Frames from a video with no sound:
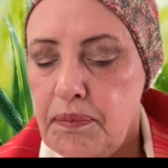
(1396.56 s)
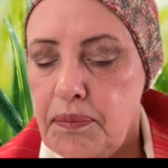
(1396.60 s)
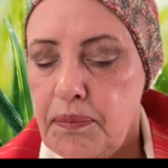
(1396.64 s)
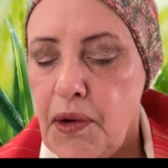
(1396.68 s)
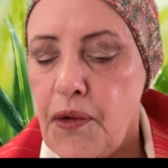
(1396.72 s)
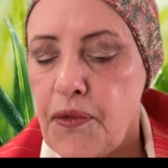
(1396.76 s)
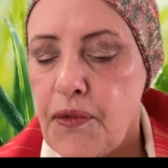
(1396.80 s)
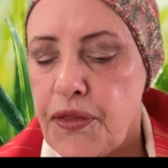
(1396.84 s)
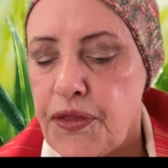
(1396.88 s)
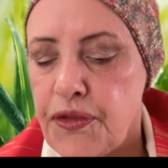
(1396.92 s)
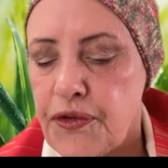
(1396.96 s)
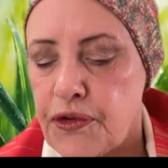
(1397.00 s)

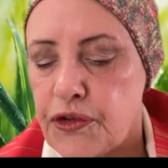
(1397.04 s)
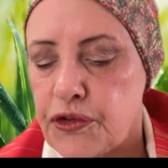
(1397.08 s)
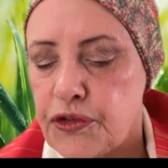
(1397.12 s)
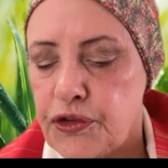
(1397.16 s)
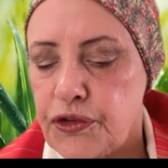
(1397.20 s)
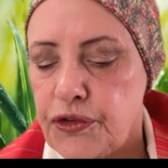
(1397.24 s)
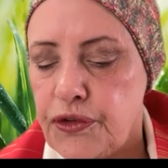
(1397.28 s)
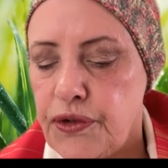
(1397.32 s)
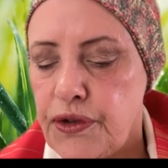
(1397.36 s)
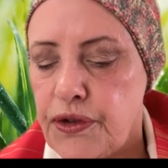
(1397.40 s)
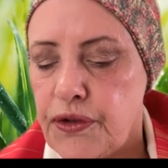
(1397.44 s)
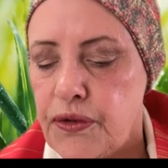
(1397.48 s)
Both are
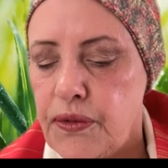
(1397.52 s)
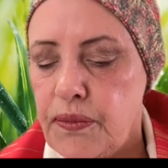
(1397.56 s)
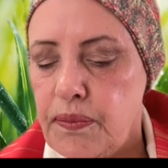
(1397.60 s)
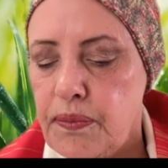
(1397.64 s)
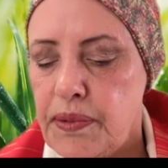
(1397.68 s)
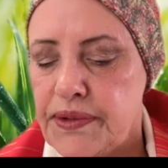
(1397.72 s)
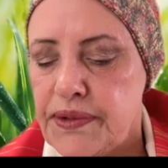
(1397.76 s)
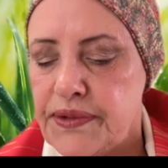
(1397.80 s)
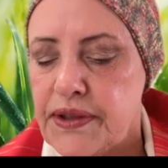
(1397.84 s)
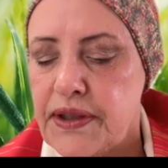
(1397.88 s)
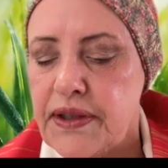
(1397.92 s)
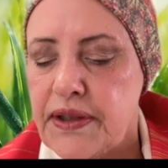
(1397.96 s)
true,
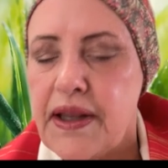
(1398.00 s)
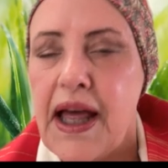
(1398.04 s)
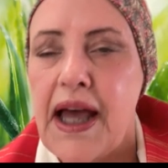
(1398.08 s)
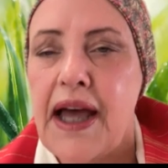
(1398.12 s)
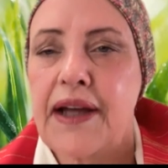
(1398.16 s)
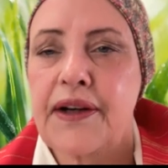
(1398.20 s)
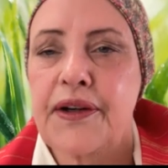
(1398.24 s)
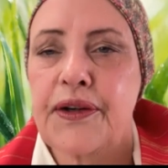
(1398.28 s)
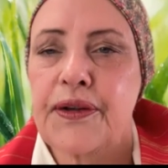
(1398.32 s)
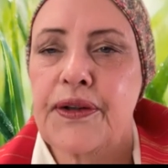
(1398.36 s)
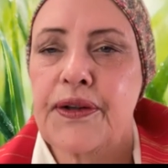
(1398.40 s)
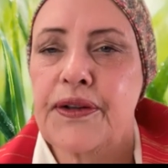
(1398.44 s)
but the
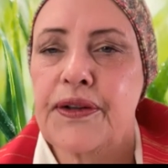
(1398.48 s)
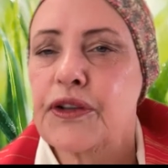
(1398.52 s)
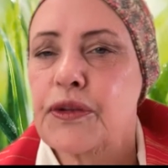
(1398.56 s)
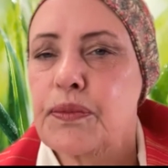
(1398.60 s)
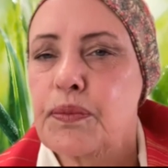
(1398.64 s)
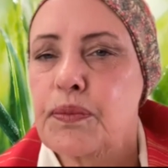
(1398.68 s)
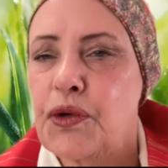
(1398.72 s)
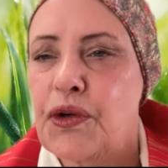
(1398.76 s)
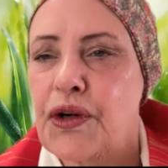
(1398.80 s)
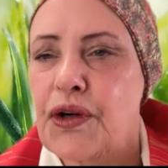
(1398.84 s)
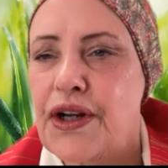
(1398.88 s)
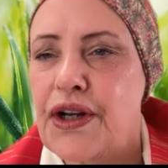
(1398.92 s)
latter is
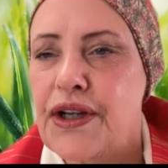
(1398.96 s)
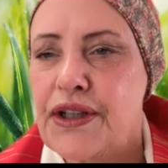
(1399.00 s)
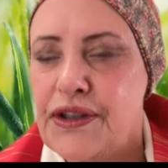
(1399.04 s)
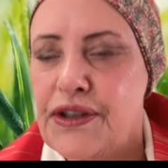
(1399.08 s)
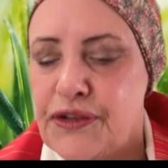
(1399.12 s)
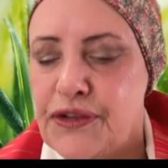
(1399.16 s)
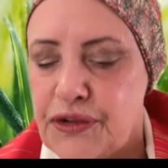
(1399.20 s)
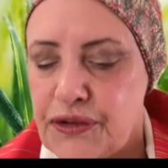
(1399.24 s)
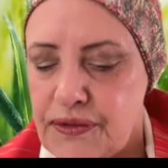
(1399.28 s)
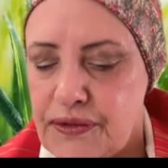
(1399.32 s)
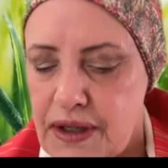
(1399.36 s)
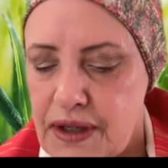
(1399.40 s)
more
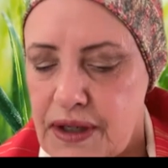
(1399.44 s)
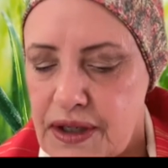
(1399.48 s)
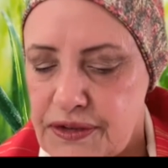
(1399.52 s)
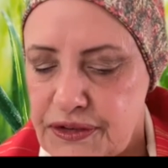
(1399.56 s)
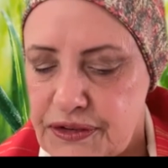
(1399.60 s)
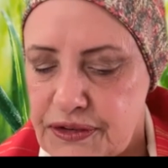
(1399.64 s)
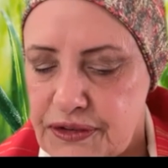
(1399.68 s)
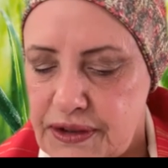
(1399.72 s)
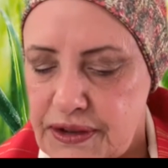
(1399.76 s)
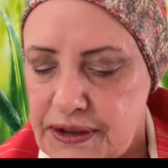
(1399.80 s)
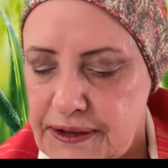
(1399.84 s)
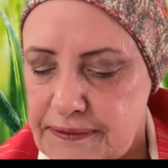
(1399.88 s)

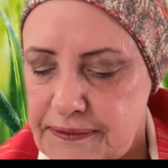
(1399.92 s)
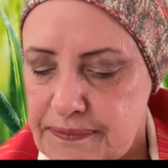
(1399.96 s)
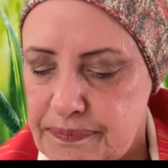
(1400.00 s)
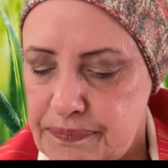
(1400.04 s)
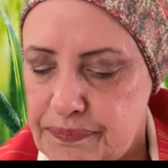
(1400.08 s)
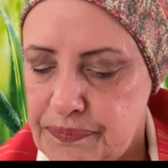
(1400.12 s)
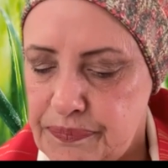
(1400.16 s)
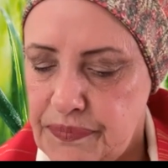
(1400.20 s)
interesting.